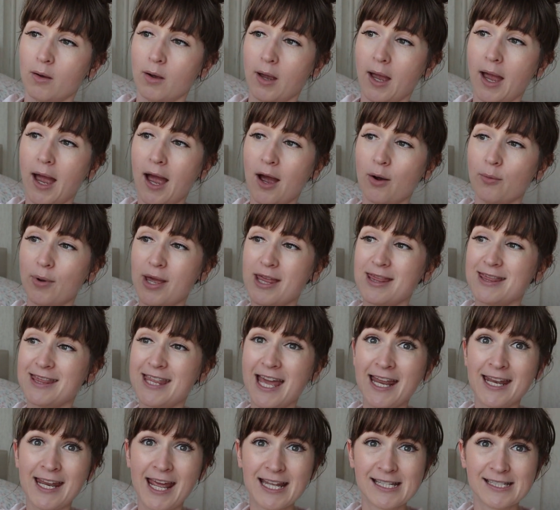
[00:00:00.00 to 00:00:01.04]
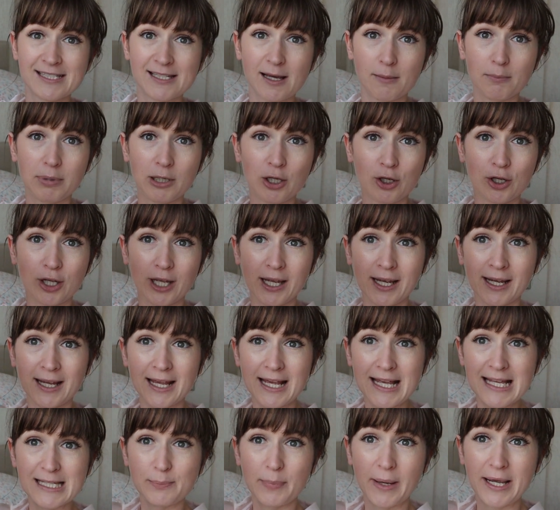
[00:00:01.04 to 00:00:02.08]
how it then ends up looking
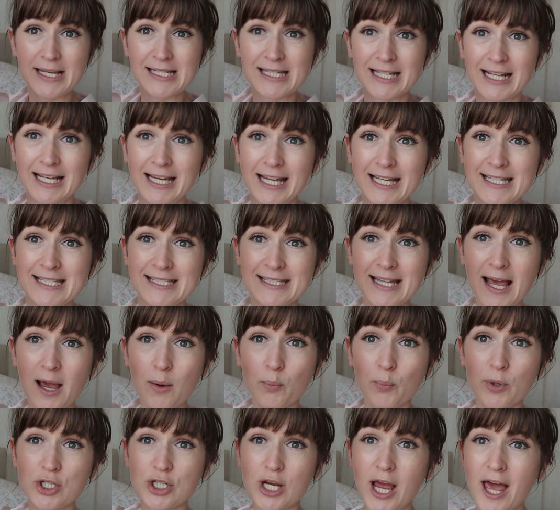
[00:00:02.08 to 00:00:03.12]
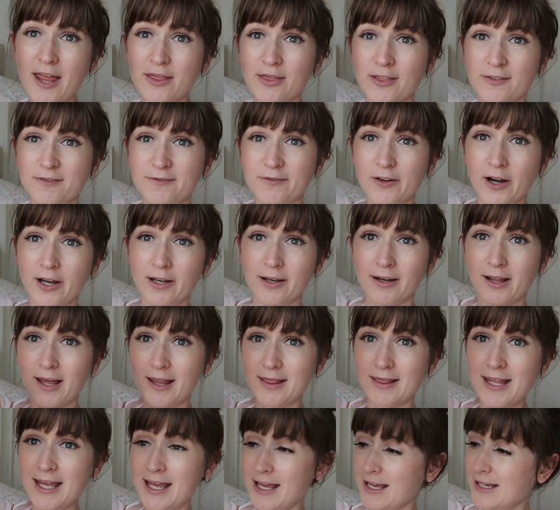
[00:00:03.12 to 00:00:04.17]
is basically a sandwich at the front,
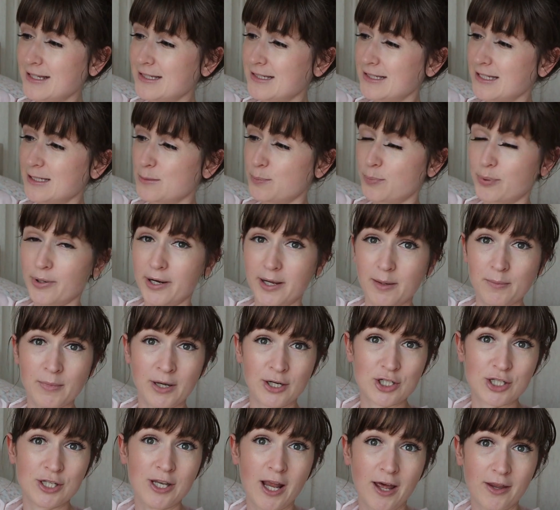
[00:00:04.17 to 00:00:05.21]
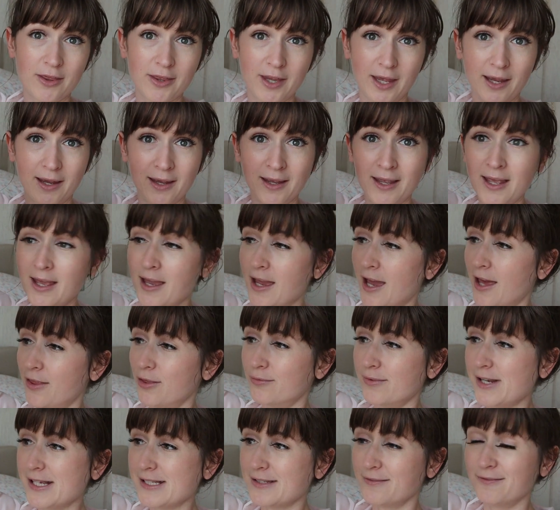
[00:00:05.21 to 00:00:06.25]
and this is pretty much nothing. And
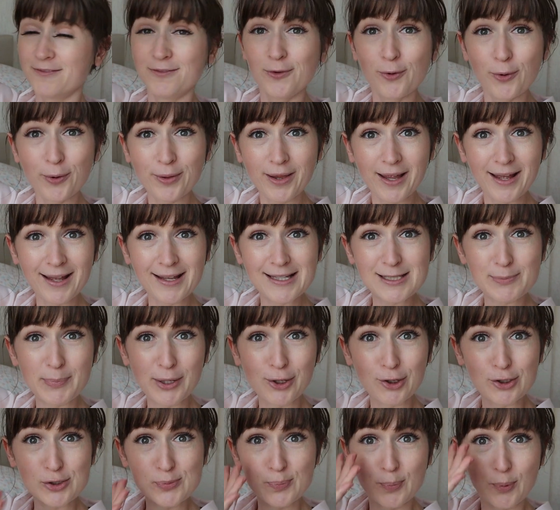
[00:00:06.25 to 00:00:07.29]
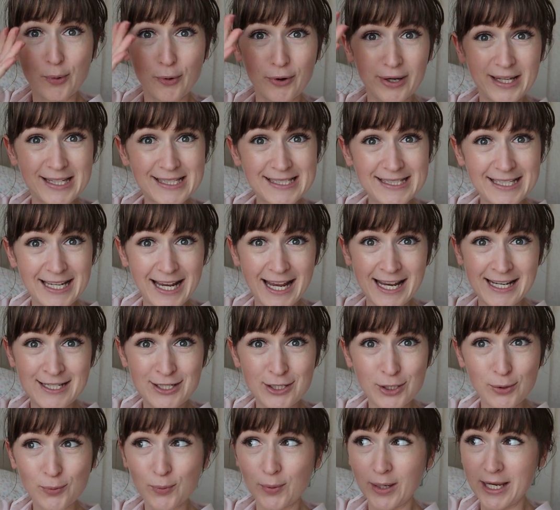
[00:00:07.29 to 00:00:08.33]
the reason for that is because boys tend
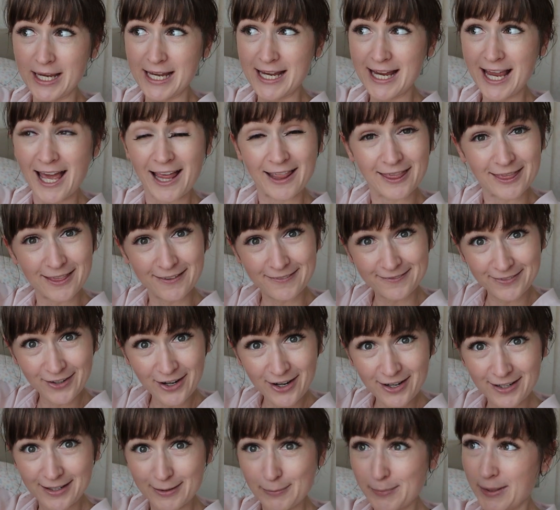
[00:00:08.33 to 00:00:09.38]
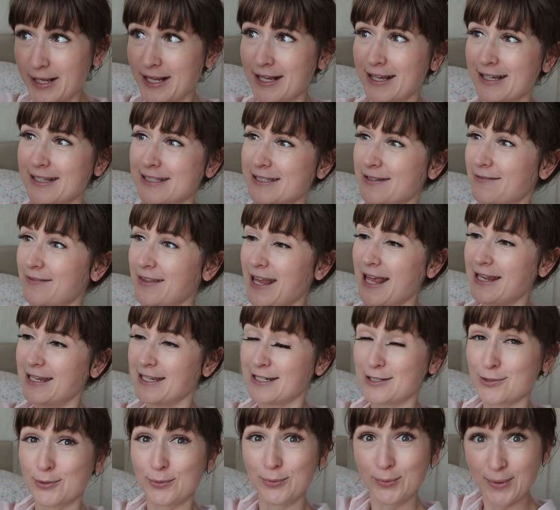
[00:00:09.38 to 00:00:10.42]
to wee at the front because of their
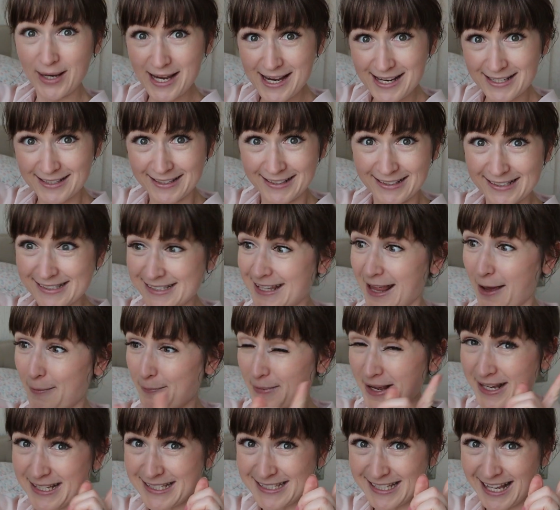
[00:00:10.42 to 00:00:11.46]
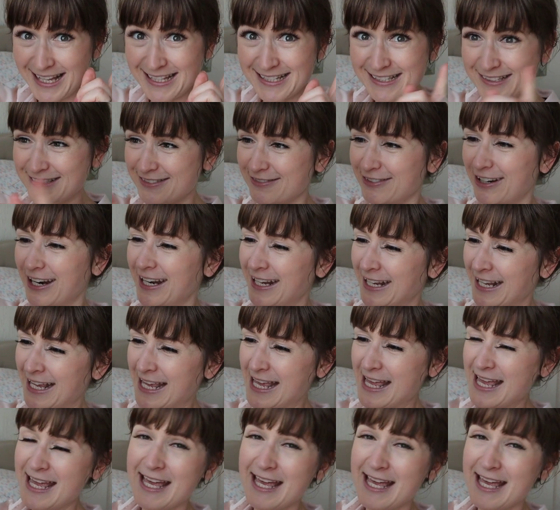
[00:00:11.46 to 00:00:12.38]
little wieners. That makes sense, right?